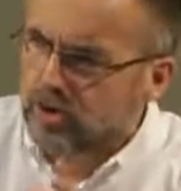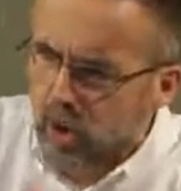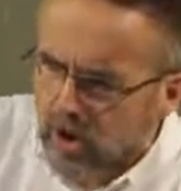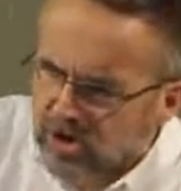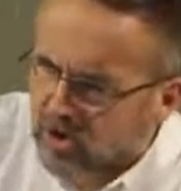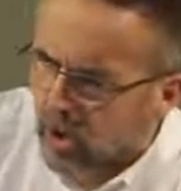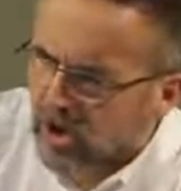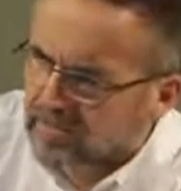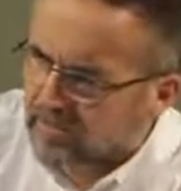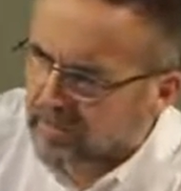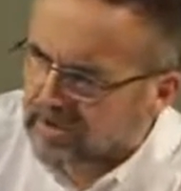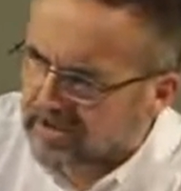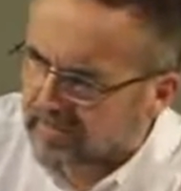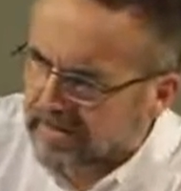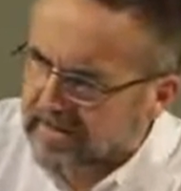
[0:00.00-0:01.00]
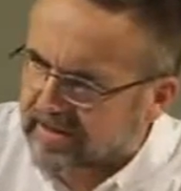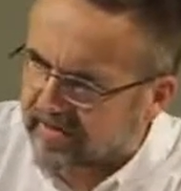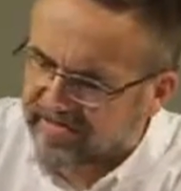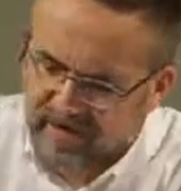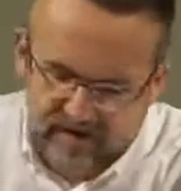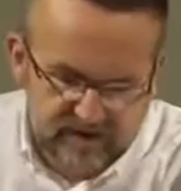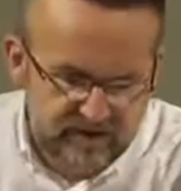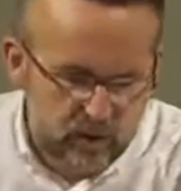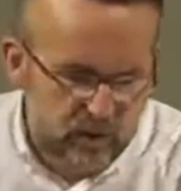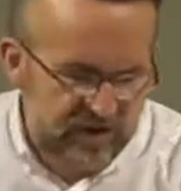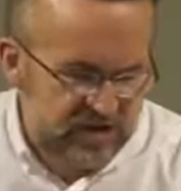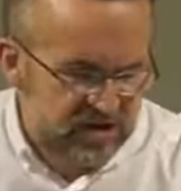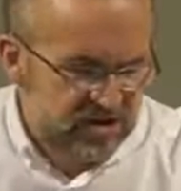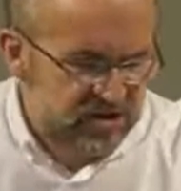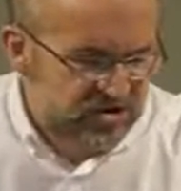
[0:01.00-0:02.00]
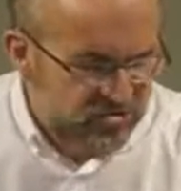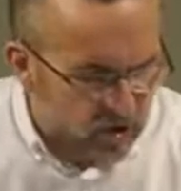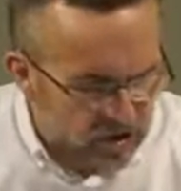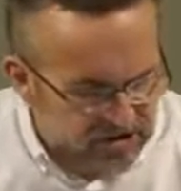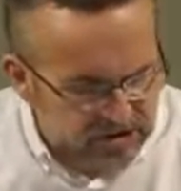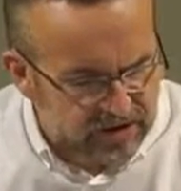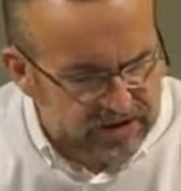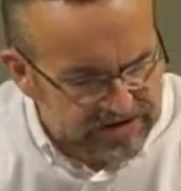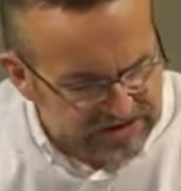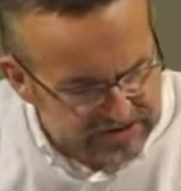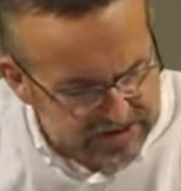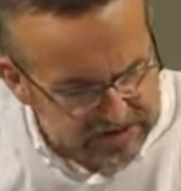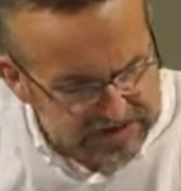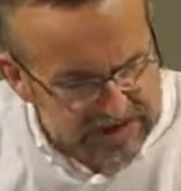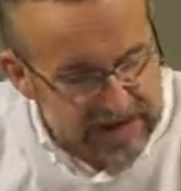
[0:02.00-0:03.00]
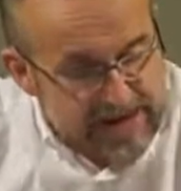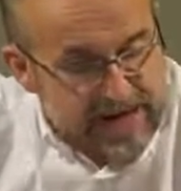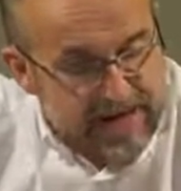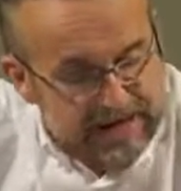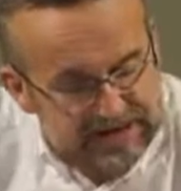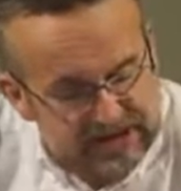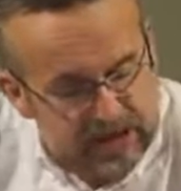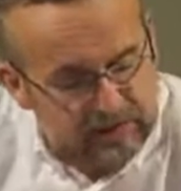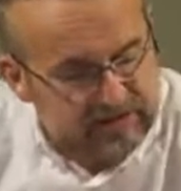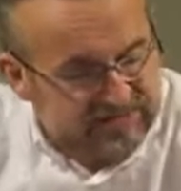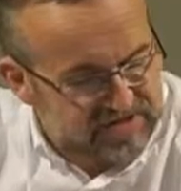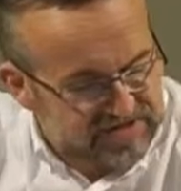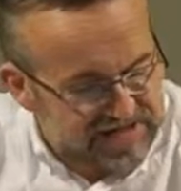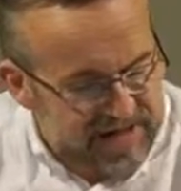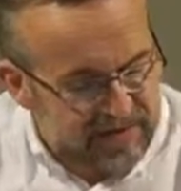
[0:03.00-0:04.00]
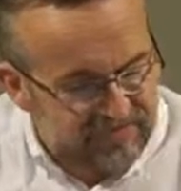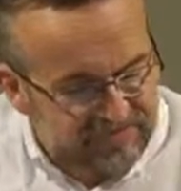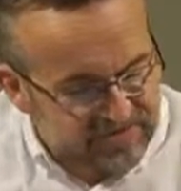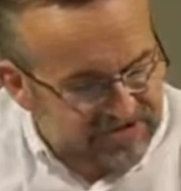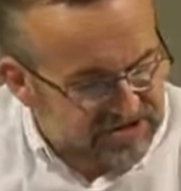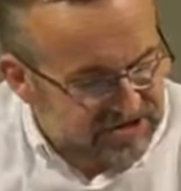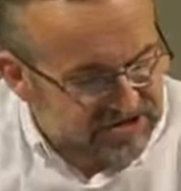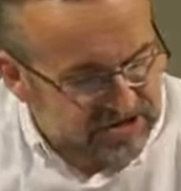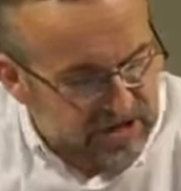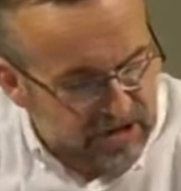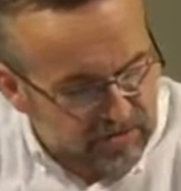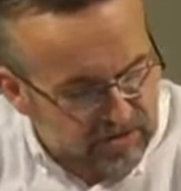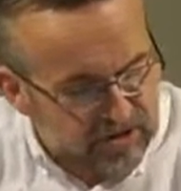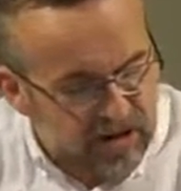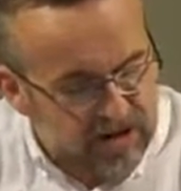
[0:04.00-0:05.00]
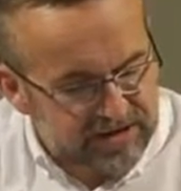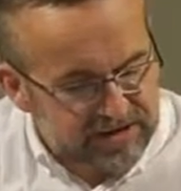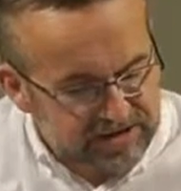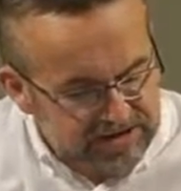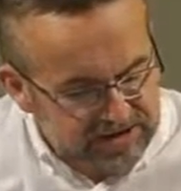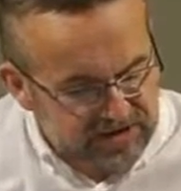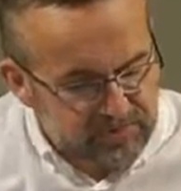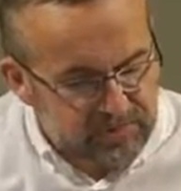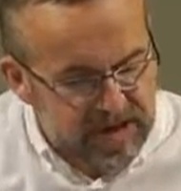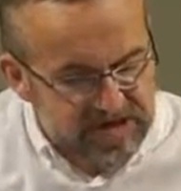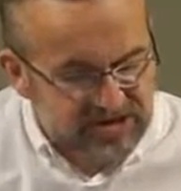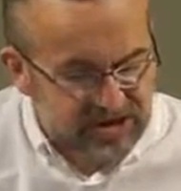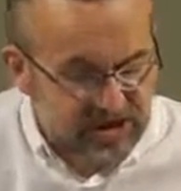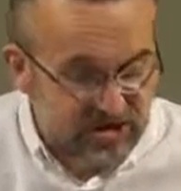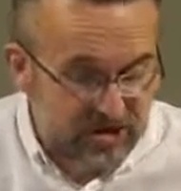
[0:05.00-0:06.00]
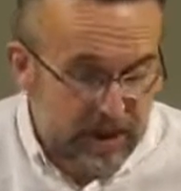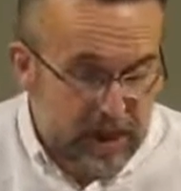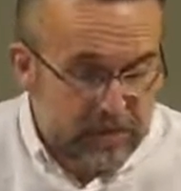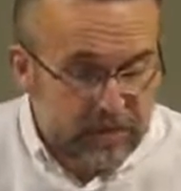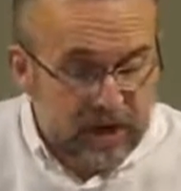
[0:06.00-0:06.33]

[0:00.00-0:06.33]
John's Gospel is a bit different in the way that it's structured, and certainly in terms of its emphasis regarding its message.